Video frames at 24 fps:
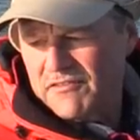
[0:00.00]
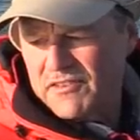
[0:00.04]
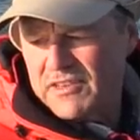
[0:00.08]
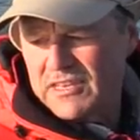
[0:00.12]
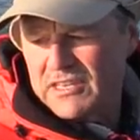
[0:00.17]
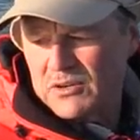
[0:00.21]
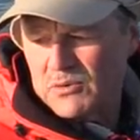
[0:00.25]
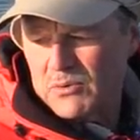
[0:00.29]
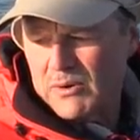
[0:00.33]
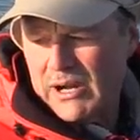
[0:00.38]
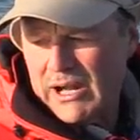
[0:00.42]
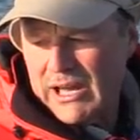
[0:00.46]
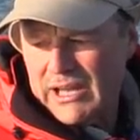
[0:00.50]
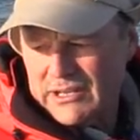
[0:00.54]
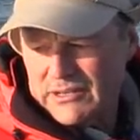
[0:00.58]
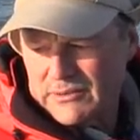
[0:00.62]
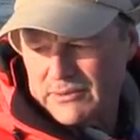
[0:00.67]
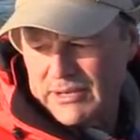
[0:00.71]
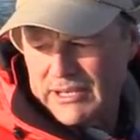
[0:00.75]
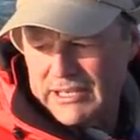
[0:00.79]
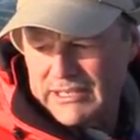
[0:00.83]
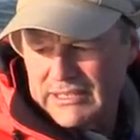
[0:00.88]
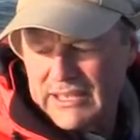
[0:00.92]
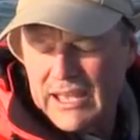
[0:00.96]
feet of
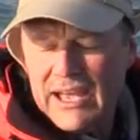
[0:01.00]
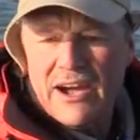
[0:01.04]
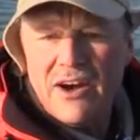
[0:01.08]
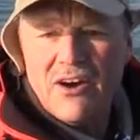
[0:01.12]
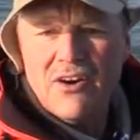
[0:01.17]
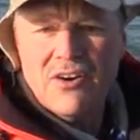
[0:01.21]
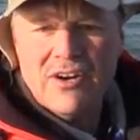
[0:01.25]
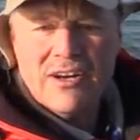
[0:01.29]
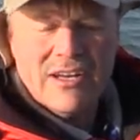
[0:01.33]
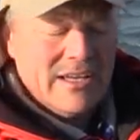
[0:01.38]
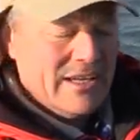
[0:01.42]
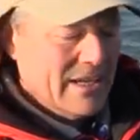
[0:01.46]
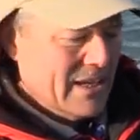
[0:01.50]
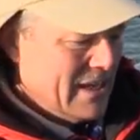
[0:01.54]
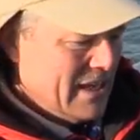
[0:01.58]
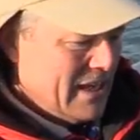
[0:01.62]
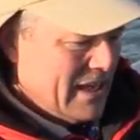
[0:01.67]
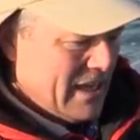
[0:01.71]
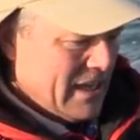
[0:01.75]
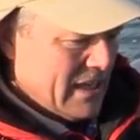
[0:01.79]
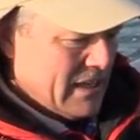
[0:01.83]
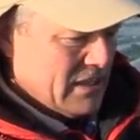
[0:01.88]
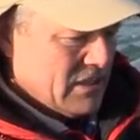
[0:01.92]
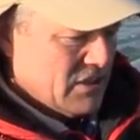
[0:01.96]
water right now.
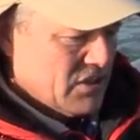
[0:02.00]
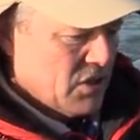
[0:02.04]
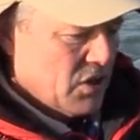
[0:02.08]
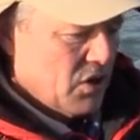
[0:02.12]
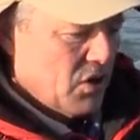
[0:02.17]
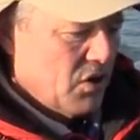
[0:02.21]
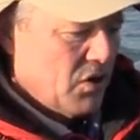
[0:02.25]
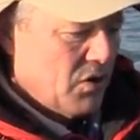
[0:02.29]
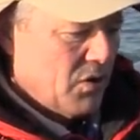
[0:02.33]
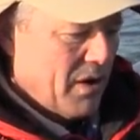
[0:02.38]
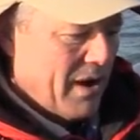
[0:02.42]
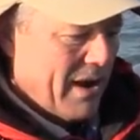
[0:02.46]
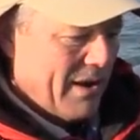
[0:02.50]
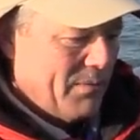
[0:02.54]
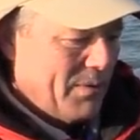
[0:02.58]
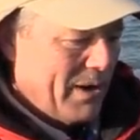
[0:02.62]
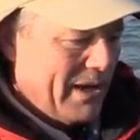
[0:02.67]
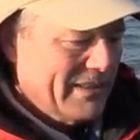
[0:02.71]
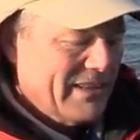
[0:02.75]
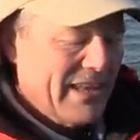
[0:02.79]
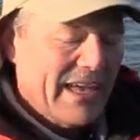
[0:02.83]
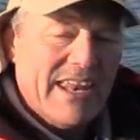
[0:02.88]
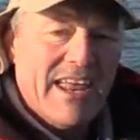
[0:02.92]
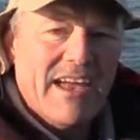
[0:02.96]
So I
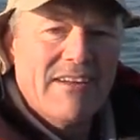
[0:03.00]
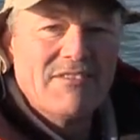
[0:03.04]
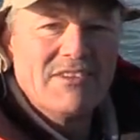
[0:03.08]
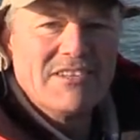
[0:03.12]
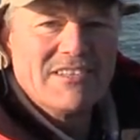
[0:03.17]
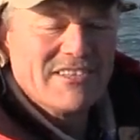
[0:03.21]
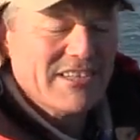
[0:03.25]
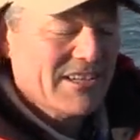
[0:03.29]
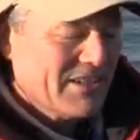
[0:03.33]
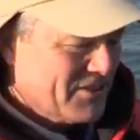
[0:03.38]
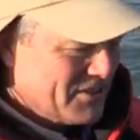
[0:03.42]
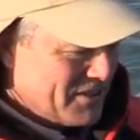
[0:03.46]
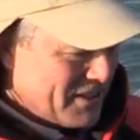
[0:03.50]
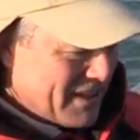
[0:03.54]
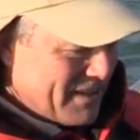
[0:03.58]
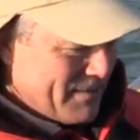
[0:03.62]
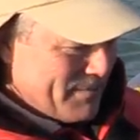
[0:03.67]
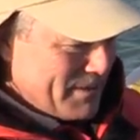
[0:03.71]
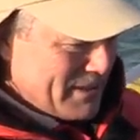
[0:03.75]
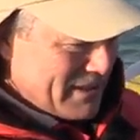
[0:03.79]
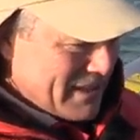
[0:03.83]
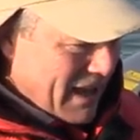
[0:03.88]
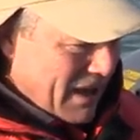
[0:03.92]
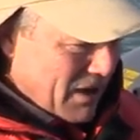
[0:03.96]
want that heavy sinker to
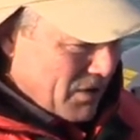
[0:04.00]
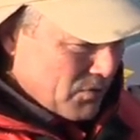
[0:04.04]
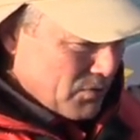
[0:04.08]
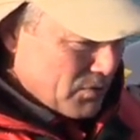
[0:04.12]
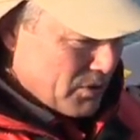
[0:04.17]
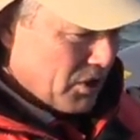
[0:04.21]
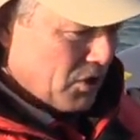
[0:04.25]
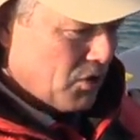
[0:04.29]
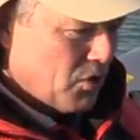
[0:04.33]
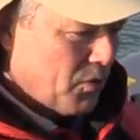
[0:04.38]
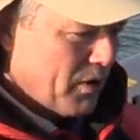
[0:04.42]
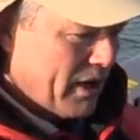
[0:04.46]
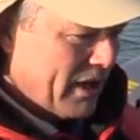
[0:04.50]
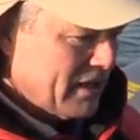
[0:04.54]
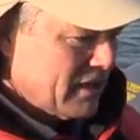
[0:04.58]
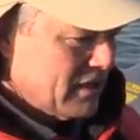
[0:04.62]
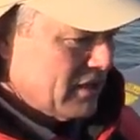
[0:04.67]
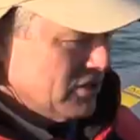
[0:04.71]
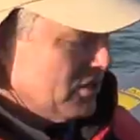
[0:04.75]
get me down real quick.